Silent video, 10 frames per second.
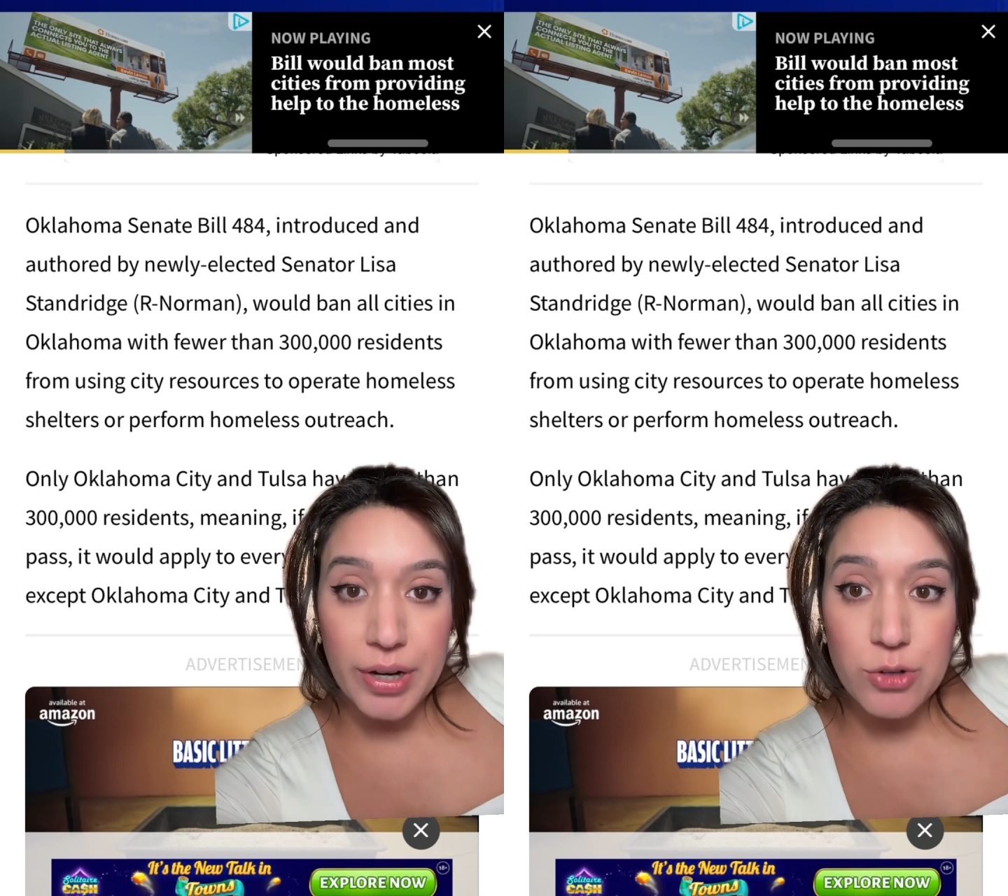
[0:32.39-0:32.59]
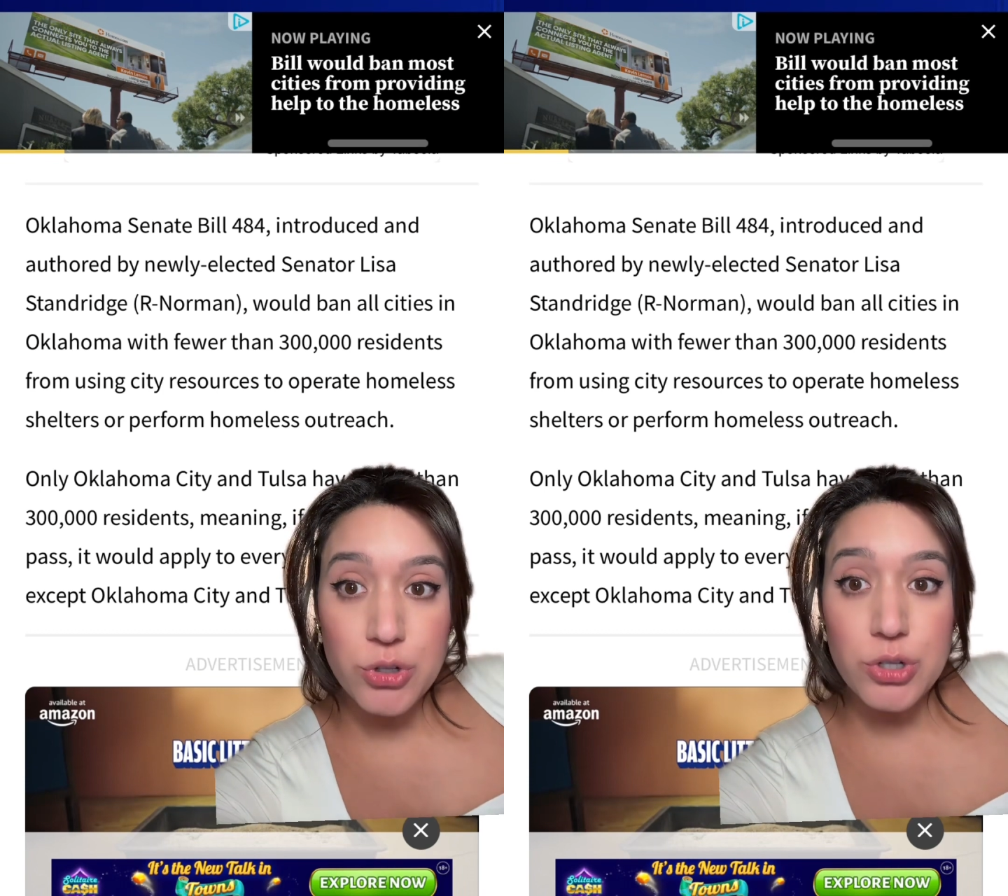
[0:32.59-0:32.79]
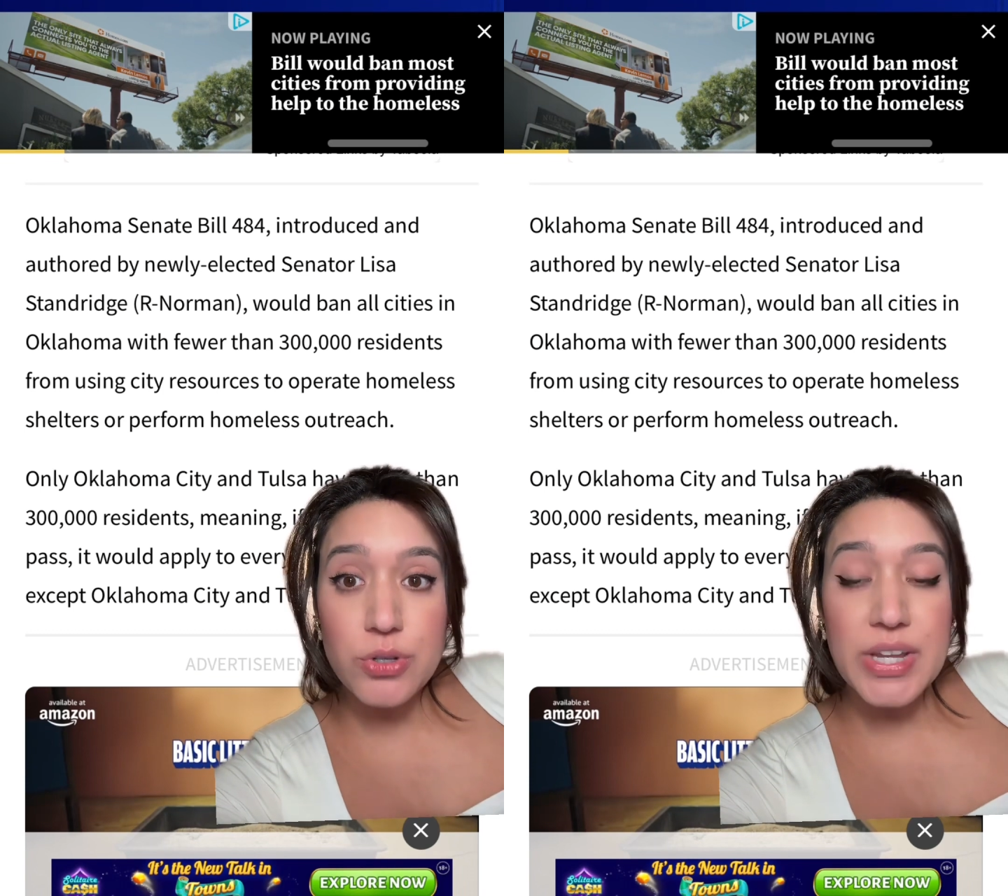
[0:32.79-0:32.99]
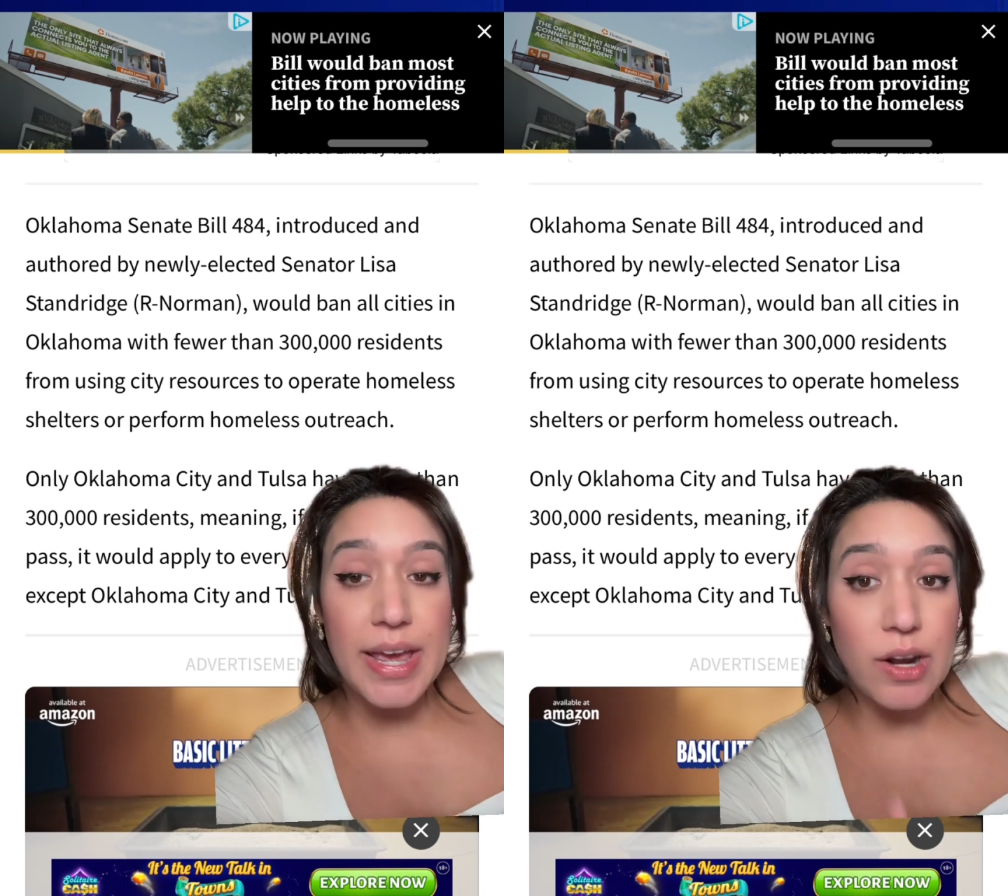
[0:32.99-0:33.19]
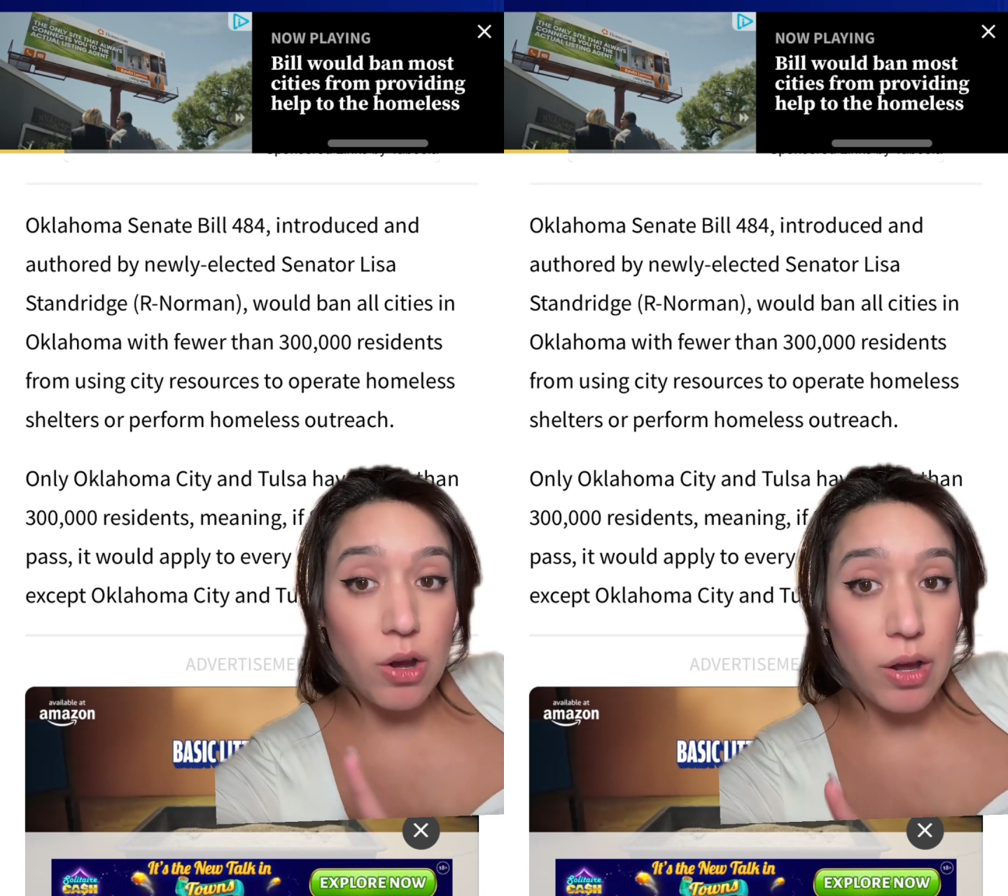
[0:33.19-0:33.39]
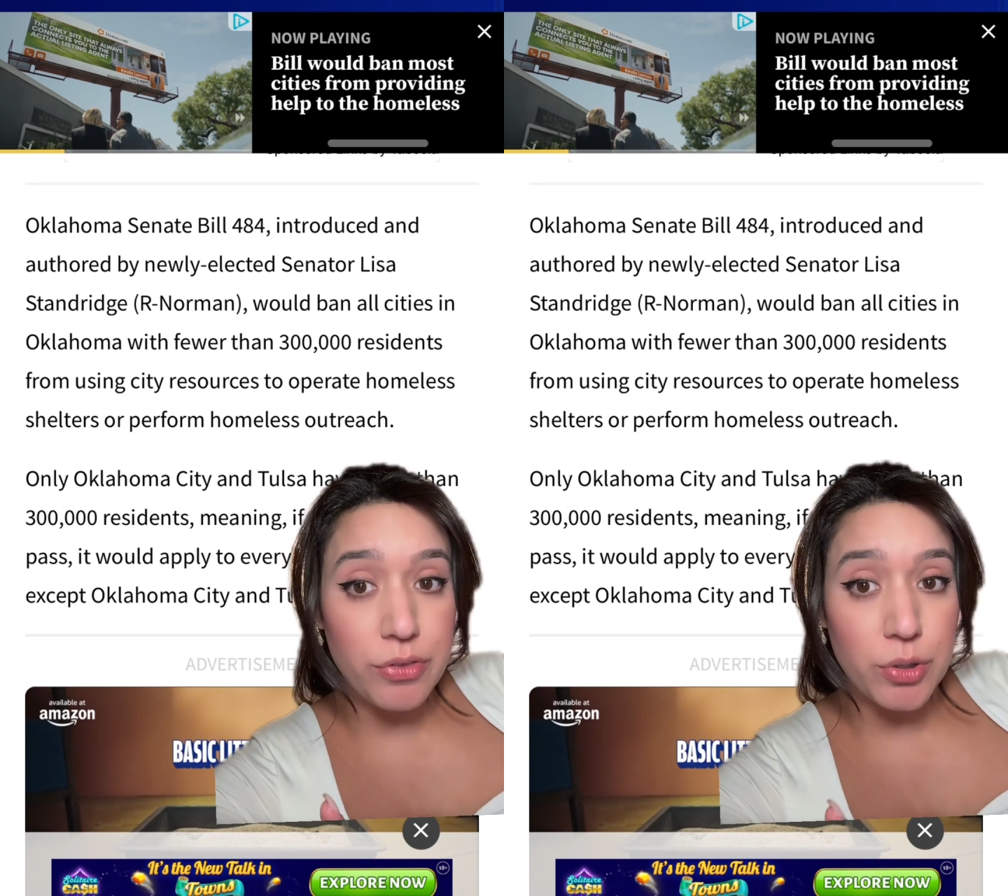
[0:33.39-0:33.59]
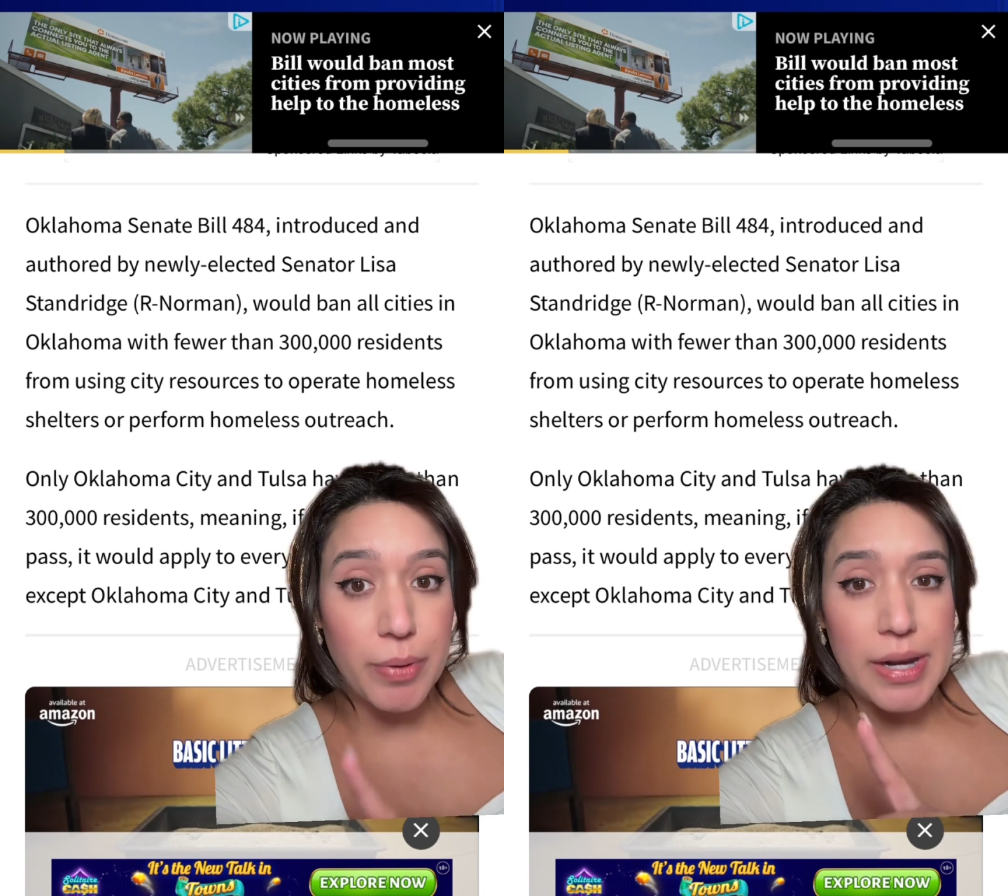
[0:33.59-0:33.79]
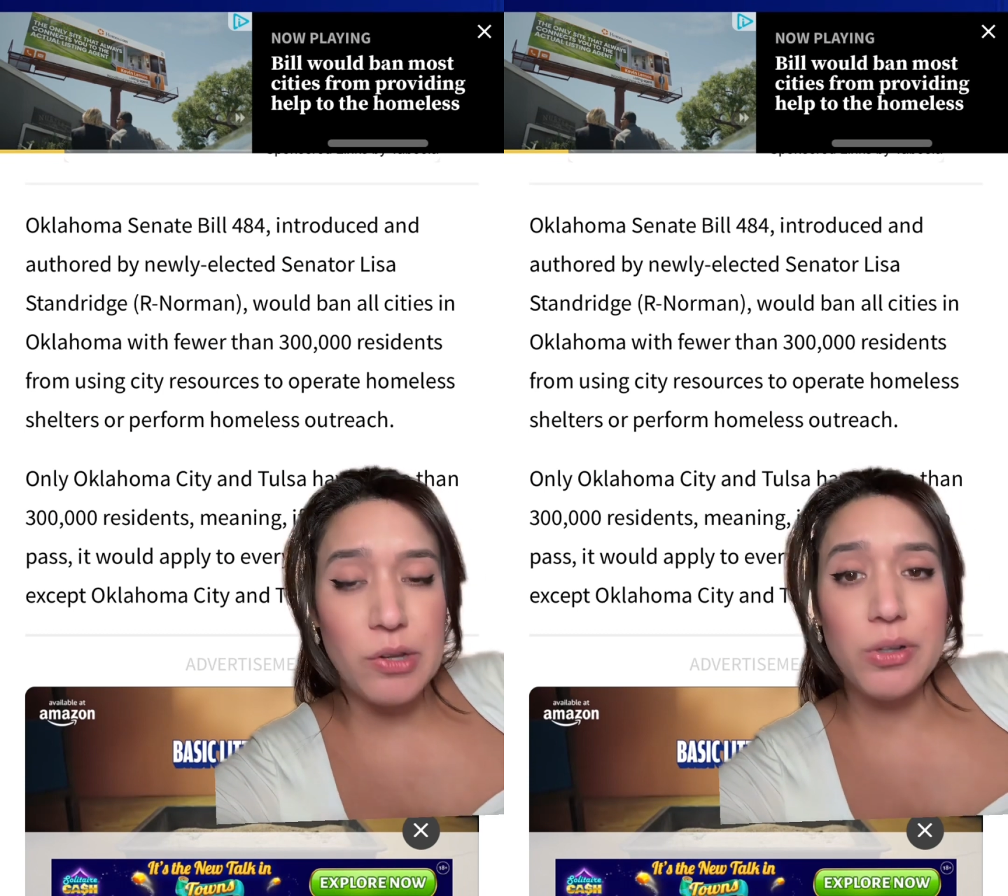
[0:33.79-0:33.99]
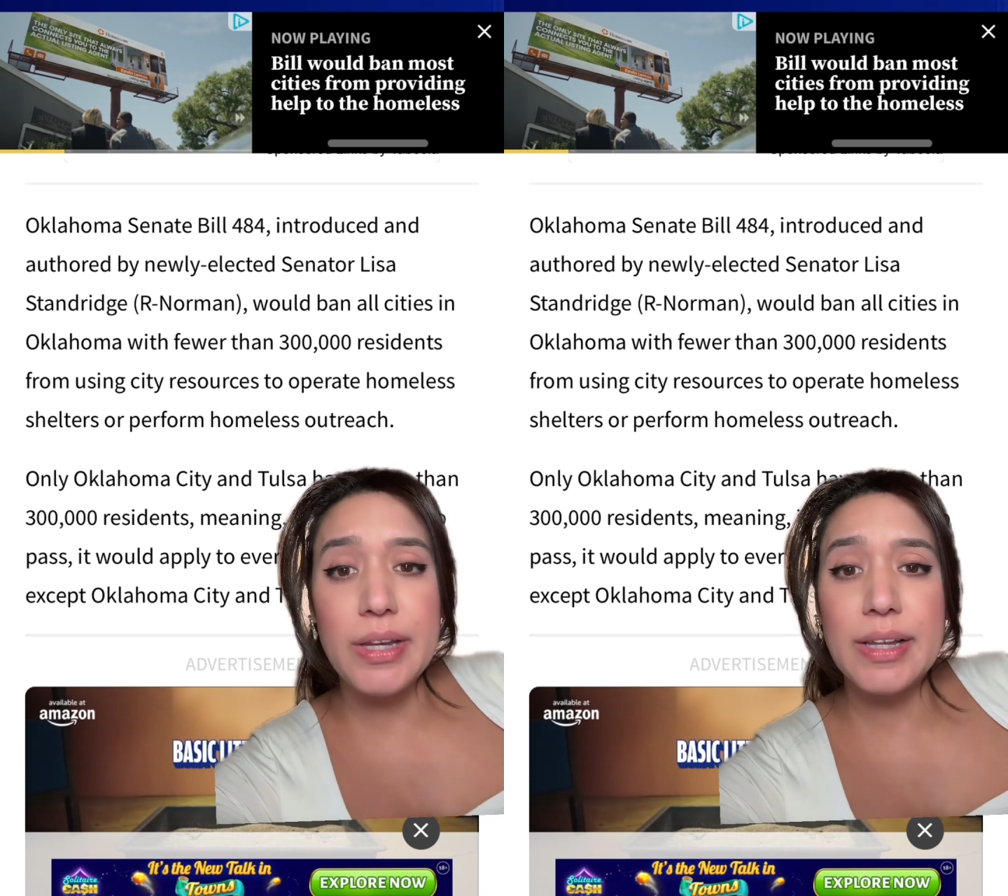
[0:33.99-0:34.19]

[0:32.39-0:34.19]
introduced and authored by newly